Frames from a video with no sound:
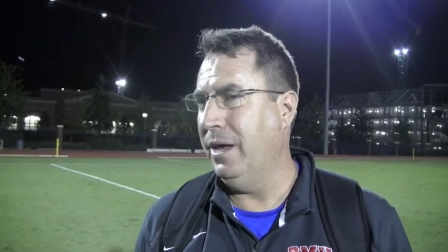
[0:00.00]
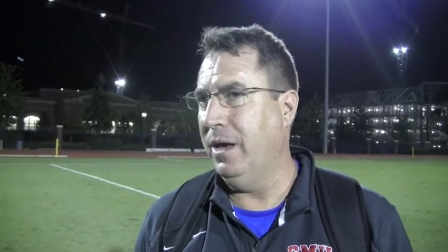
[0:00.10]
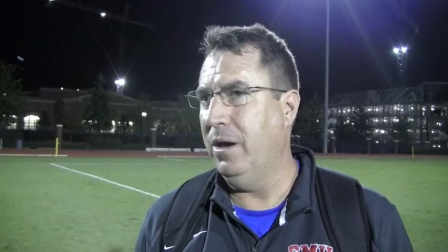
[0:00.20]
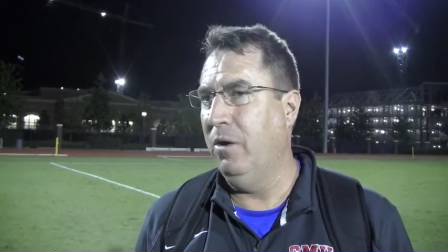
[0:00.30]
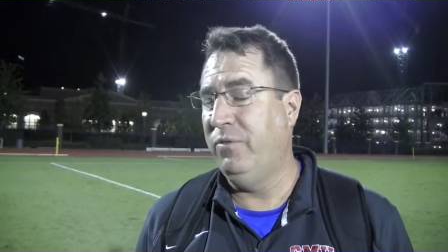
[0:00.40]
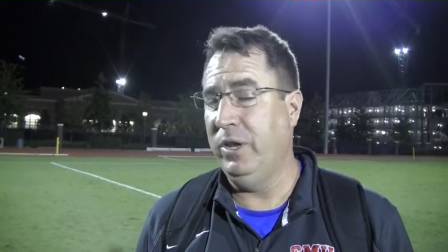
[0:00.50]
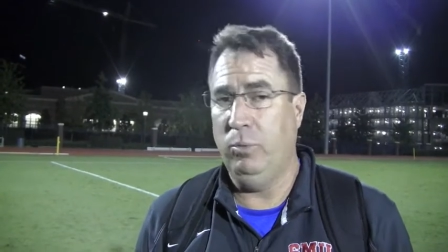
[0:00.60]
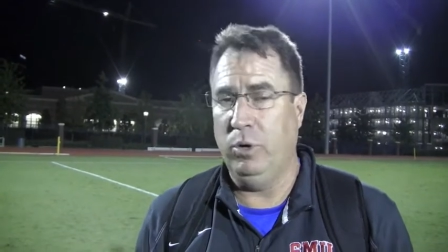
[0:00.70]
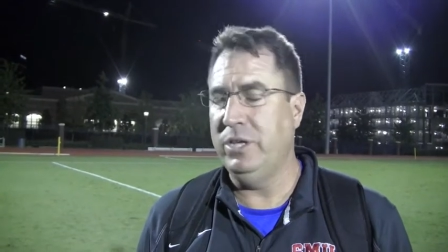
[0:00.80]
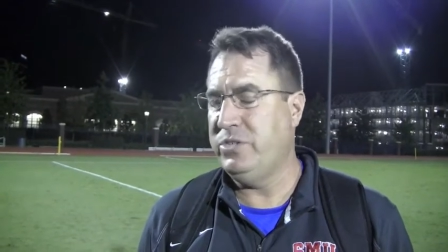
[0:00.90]
uh, hopefully
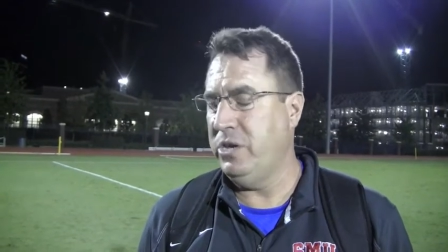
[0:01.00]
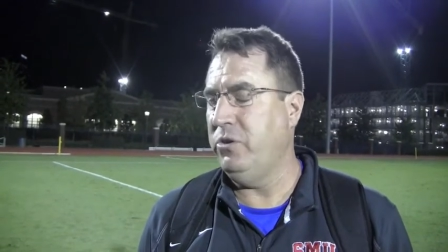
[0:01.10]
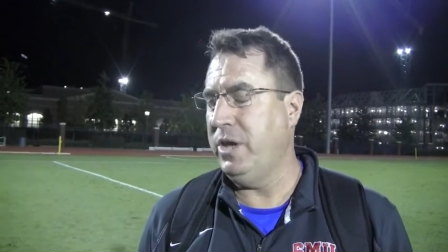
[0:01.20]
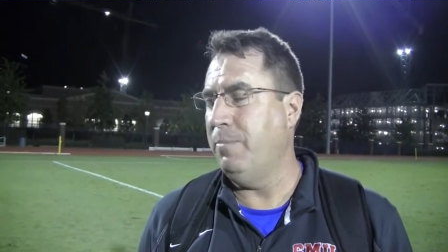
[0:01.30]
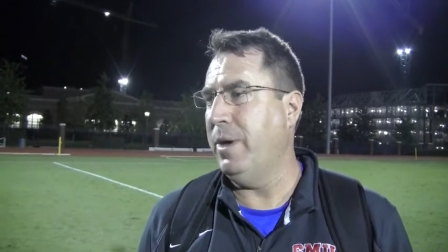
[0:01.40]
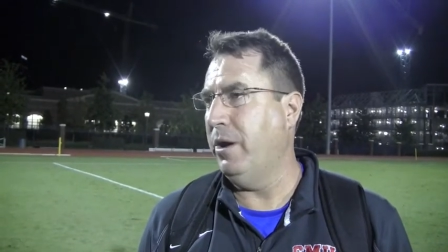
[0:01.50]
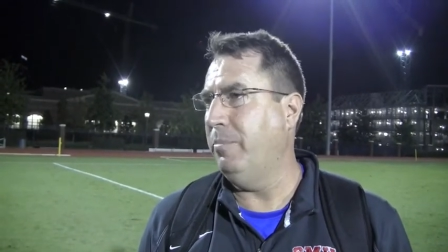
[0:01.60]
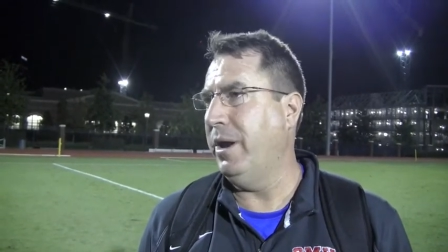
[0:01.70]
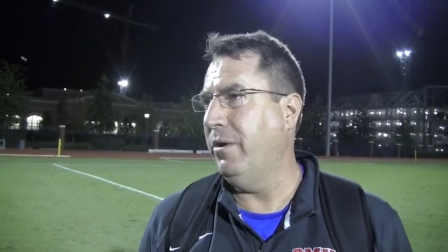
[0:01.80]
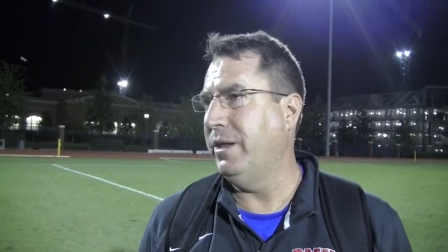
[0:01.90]
we'll continue to get better and
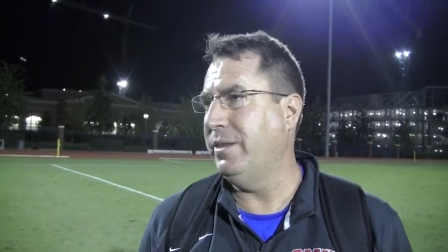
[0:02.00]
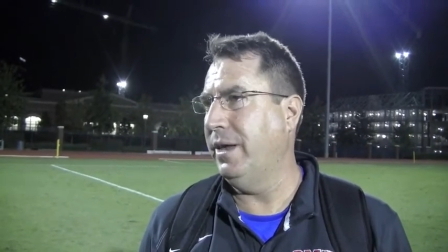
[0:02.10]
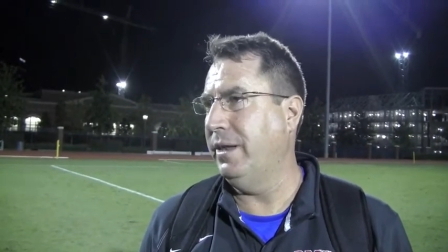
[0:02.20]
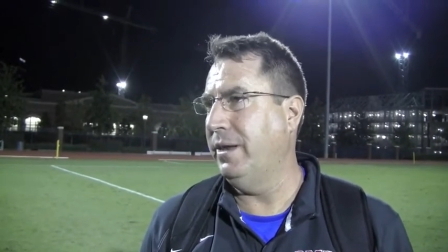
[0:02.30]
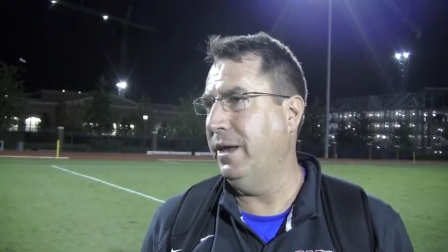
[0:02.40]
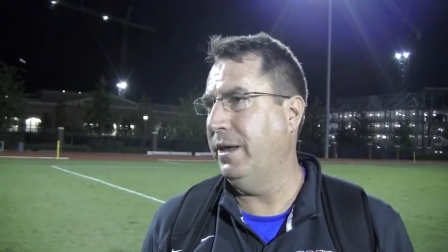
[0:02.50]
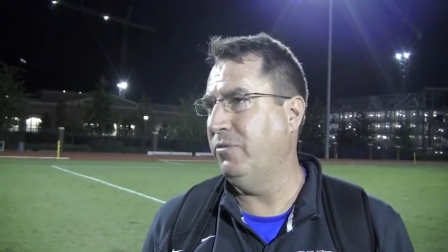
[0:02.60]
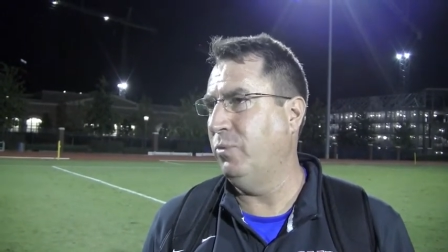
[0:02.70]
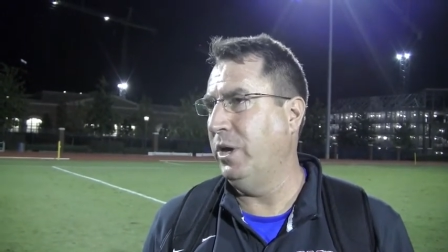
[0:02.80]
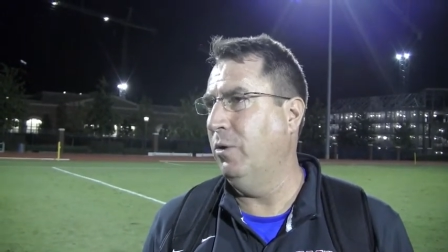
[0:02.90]
better at that
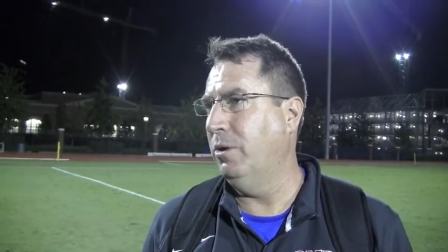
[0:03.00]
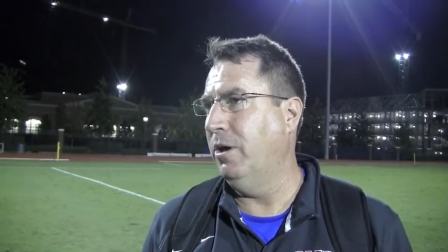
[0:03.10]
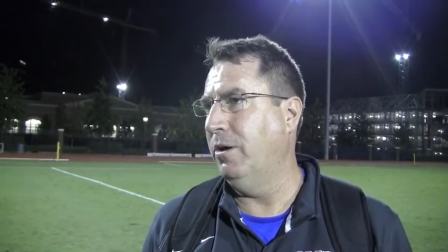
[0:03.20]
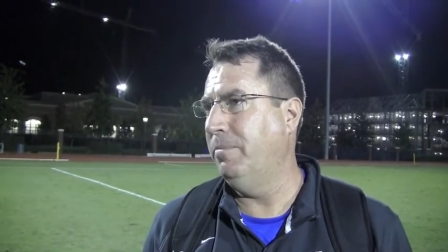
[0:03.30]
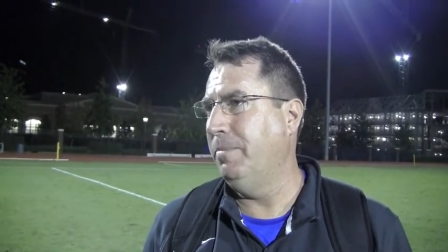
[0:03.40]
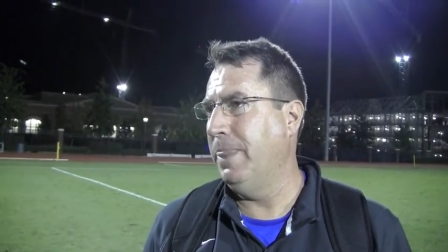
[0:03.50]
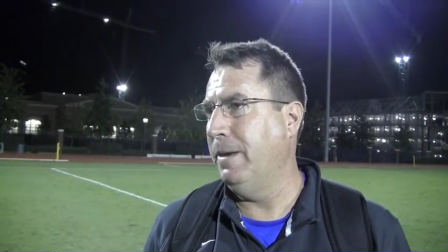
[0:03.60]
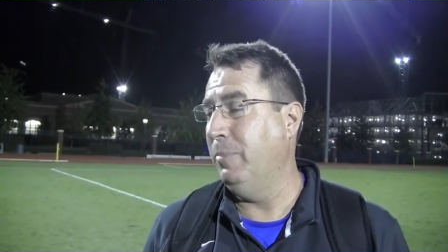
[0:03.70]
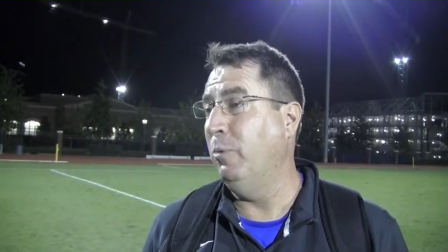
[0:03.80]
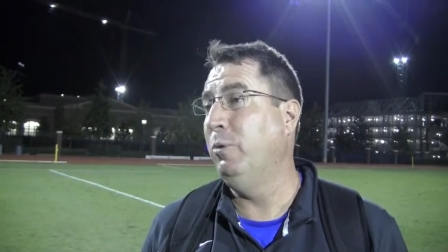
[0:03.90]
as we go
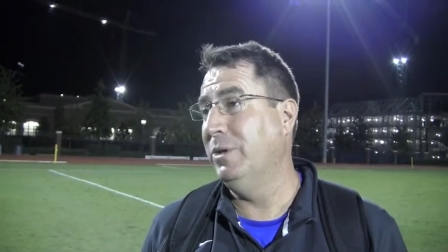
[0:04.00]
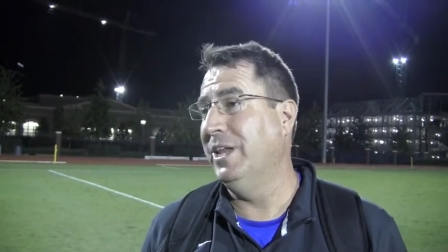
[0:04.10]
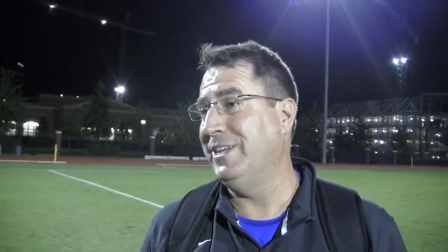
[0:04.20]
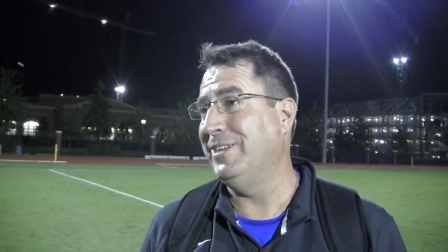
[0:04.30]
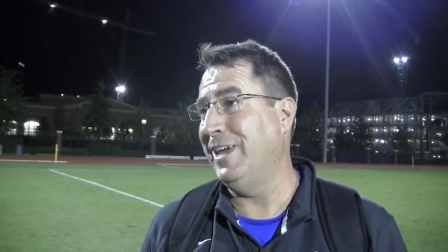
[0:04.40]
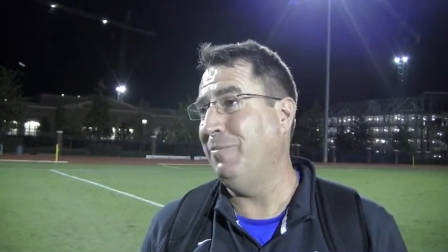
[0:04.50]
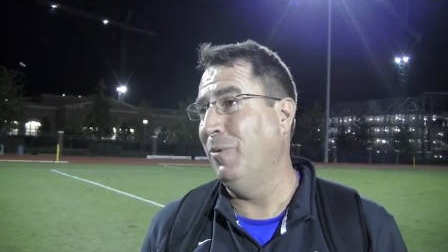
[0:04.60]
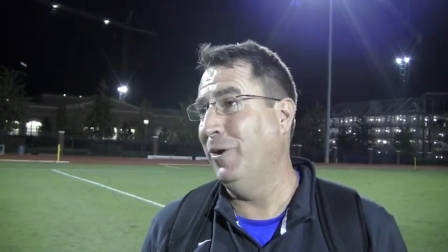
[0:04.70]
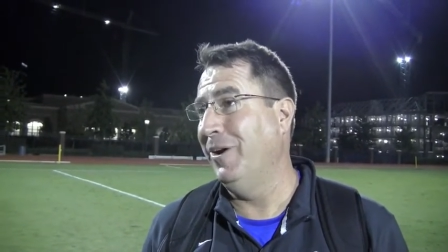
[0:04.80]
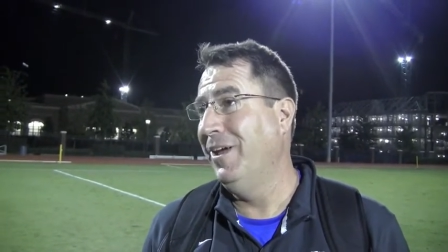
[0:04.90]
along. But we would like to take
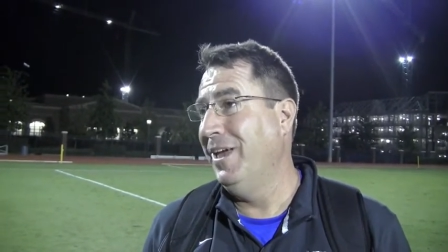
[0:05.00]
more.